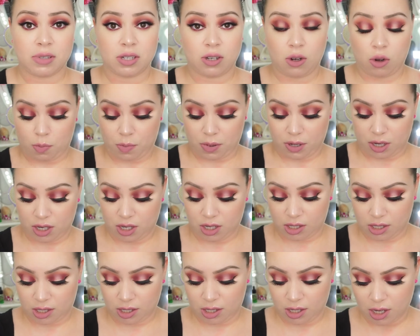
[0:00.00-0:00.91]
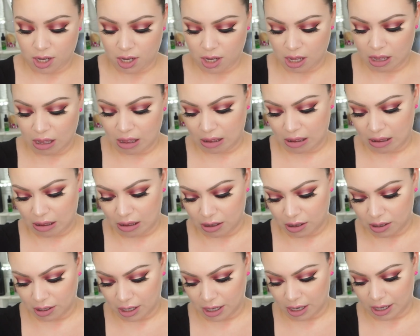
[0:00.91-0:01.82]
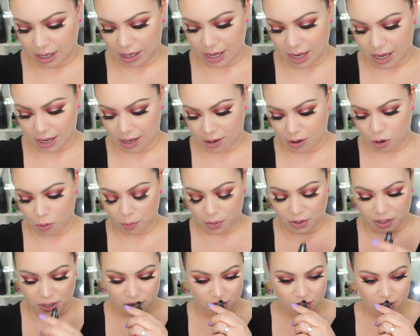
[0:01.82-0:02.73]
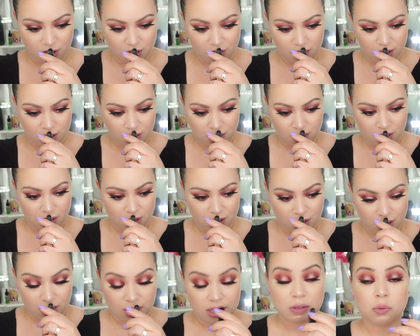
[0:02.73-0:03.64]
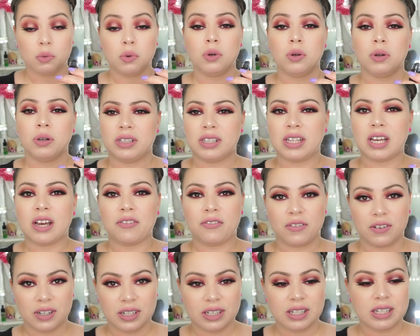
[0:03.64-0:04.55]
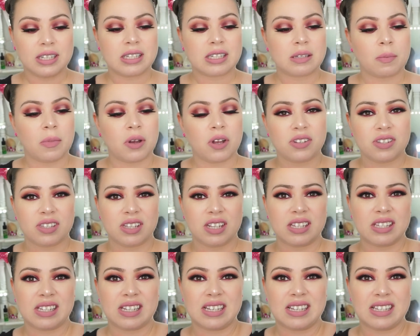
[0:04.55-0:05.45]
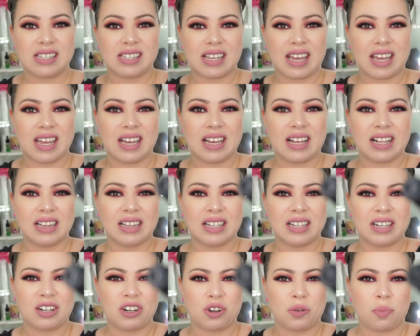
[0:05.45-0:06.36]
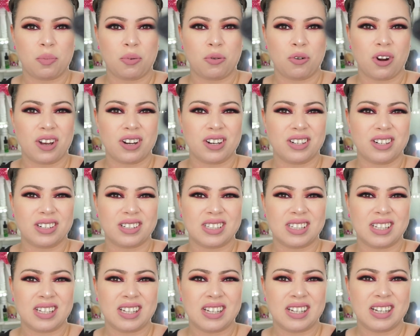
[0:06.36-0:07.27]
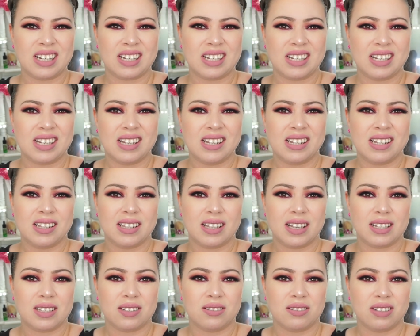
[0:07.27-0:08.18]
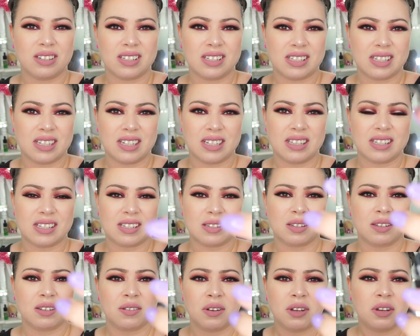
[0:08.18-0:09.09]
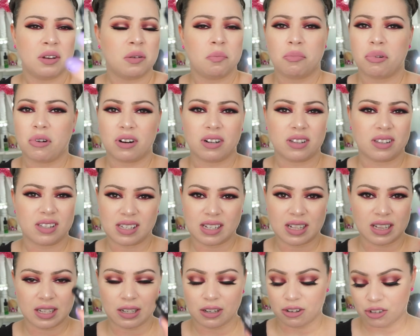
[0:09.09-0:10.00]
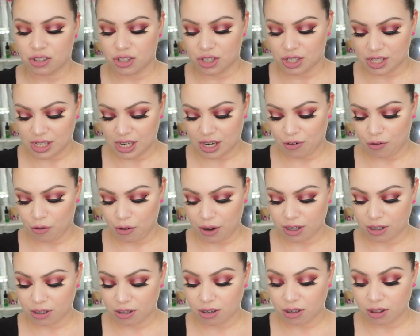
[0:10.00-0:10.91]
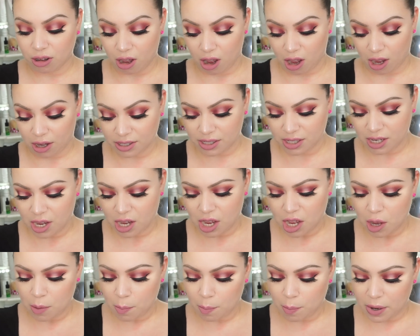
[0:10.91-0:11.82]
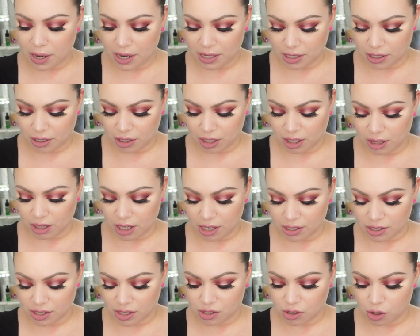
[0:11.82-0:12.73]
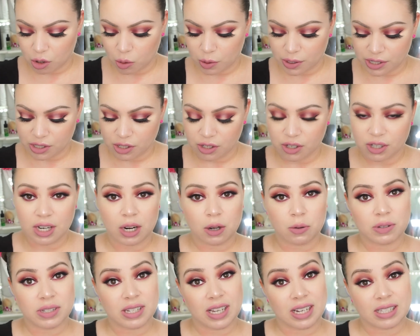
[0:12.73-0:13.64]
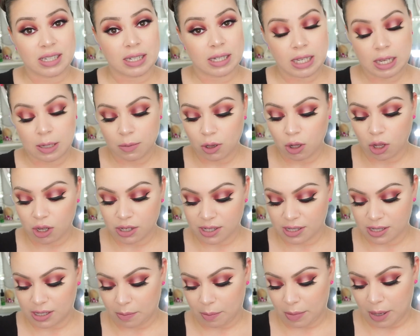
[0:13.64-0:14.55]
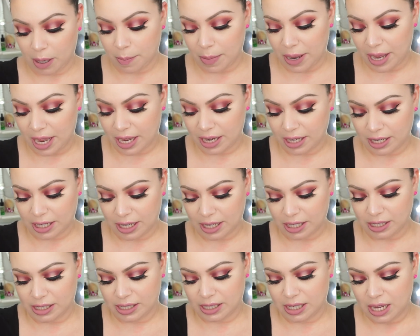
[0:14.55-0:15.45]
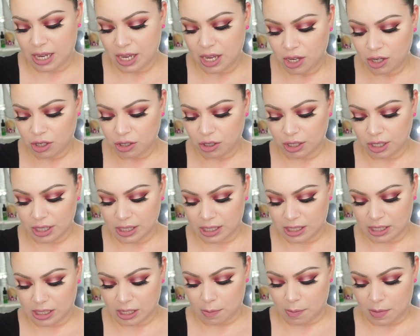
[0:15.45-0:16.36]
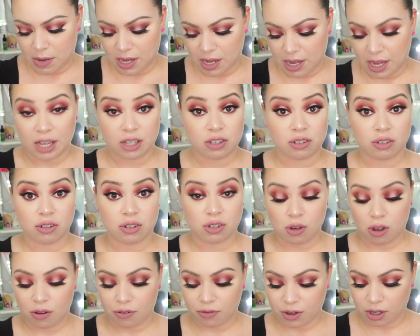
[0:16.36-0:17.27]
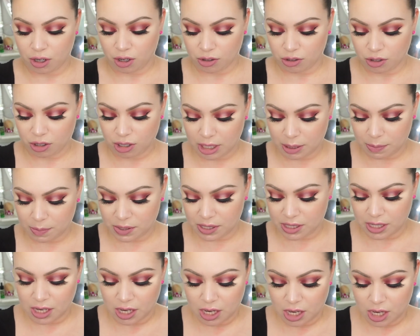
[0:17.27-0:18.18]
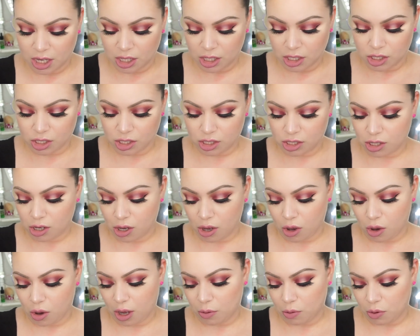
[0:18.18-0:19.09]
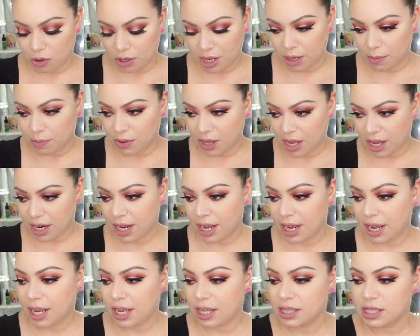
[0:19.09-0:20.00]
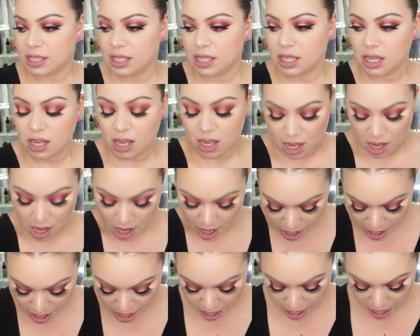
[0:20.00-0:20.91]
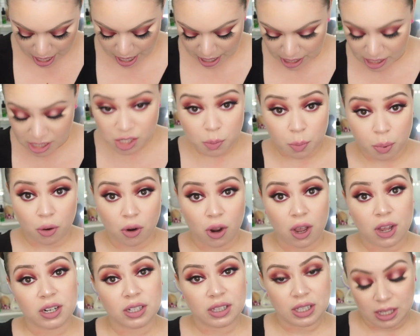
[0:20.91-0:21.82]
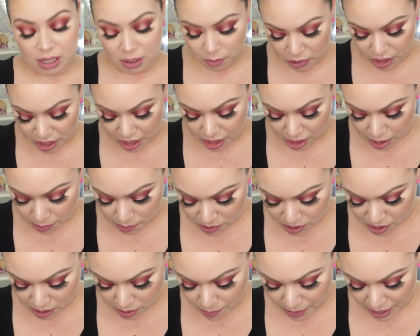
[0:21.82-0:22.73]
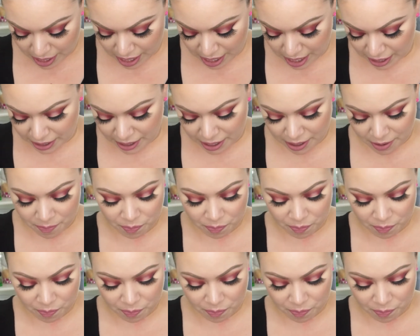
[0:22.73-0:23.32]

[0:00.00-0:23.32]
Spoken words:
to open it. I got it open. Woo, definitely smells. This is a clear product. As you can see, this product is clear, just a regular gloss. But glosses are always good. I always like to keep glosses in my bag in case you need some extra softening on your lips. So I will keep that handy. Next product in the Ipsy bag.